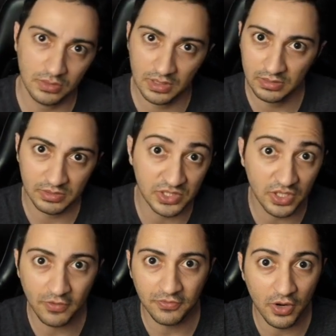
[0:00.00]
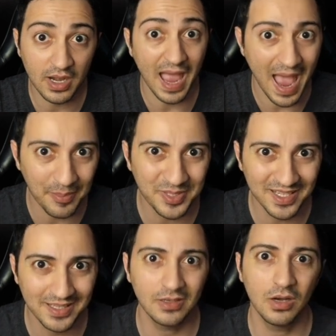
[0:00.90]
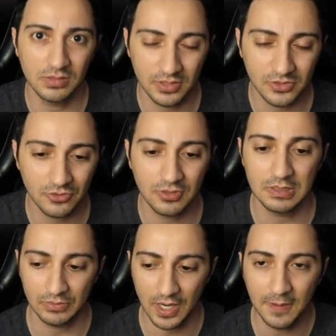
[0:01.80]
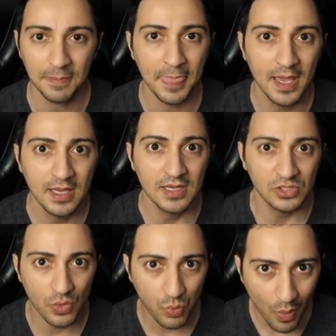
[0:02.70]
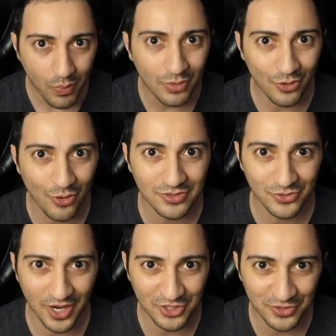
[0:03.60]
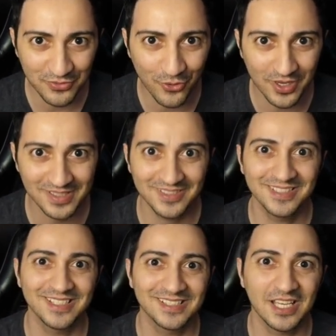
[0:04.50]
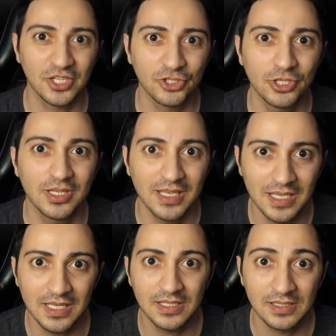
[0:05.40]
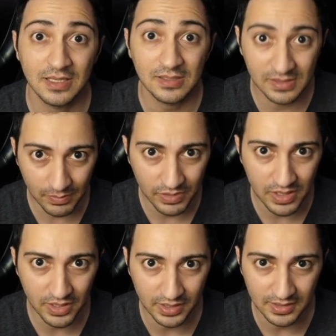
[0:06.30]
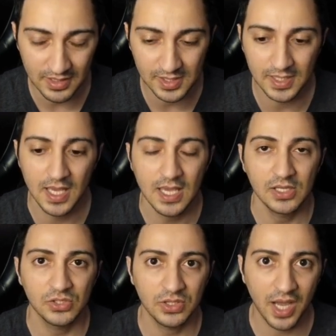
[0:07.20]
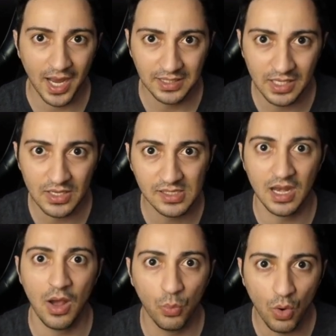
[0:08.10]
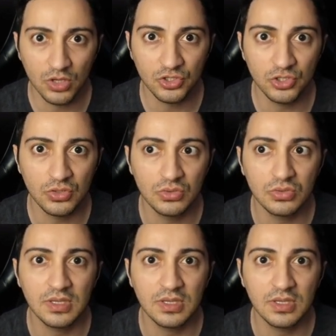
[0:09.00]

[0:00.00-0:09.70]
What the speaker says: stuff are happening on the screen, right? So what we're going to actually focus in this section is something like this. So the idea is that I want you to